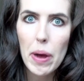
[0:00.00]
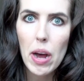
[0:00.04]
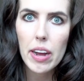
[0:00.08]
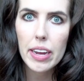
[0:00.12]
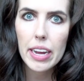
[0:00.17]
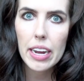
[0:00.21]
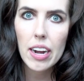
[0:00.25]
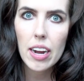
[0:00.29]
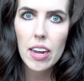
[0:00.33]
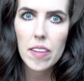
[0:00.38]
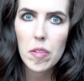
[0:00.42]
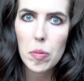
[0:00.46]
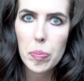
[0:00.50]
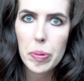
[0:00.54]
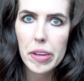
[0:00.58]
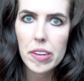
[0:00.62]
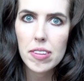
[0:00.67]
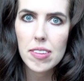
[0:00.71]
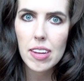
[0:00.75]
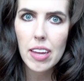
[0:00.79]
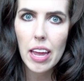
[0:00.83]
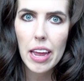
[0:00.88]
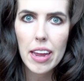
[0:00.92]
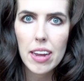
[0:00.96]
pocket, I have a piece of
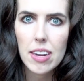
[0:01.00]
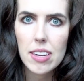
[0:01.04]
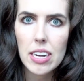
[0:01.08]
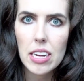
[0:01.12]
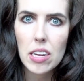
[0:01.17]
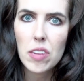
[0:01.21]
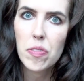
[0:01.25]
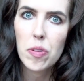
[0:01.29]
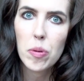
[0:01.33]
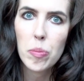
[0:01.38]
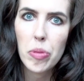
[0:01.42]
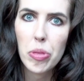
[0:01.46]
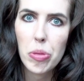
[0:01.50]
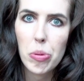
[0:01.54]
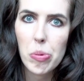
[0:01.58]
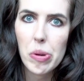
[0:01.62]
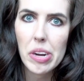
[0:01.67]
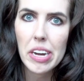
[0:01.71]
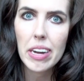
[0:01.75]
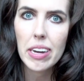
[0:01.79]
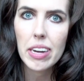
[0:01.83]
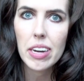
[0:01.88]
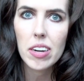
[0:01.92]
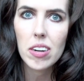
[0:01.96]
candy from 3
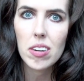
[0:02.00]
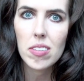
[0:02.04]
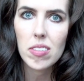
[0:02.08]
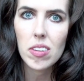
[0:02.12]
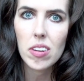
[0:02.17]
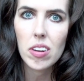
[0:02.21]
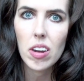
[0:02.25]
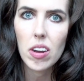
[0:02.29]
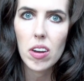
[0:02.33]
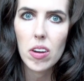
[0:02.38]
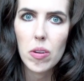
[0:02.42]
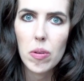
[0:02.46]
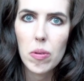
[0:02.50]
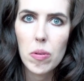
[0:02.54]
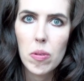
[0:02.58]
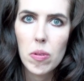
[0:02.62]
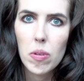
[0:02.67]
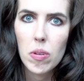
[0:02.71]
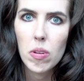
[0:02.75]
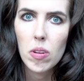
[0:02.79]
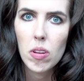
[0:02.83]
years ago.